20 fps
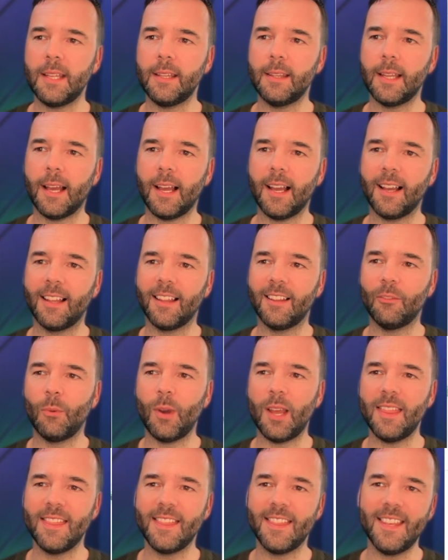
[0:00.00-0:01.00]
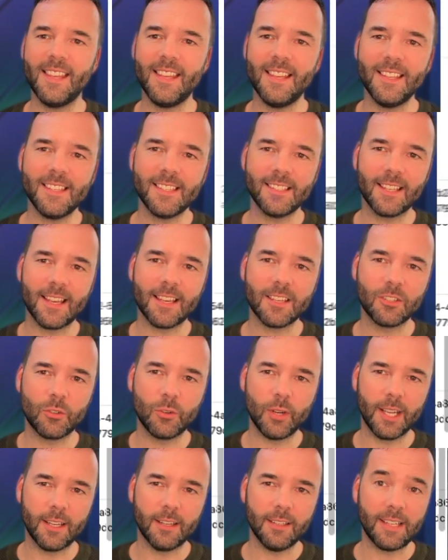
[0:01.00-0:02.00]
that when this gets
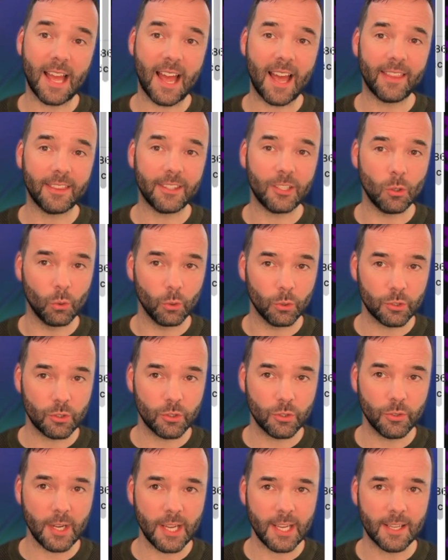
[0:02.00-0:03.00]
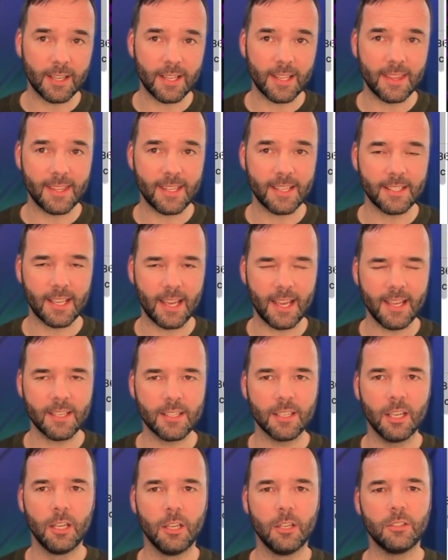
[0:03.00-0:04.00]
triggered, and your trigger in this case,
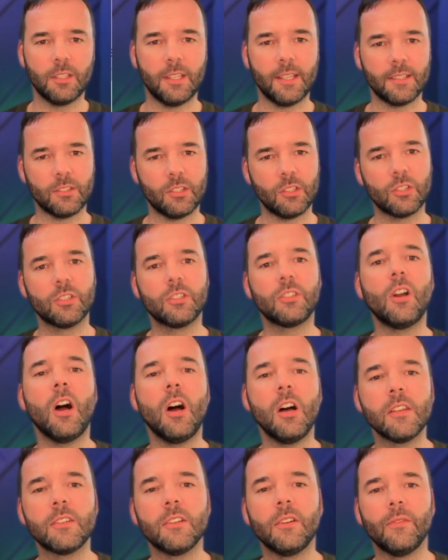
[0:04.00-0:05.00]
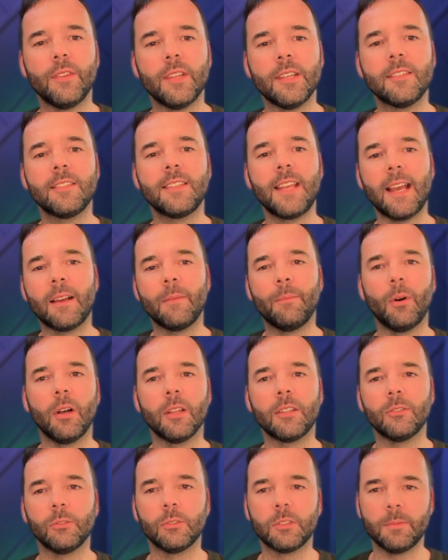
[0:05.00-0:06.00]
so that's the start of this second
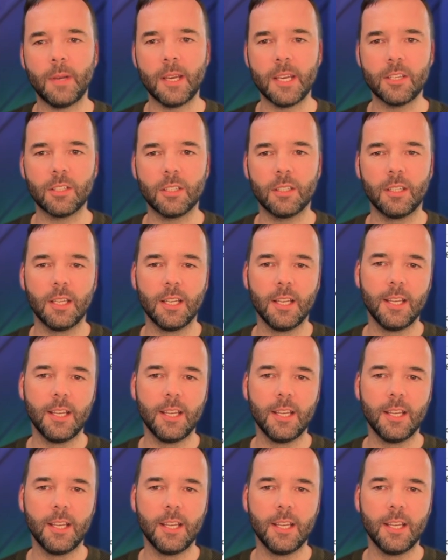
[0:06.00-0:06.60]
part of automation,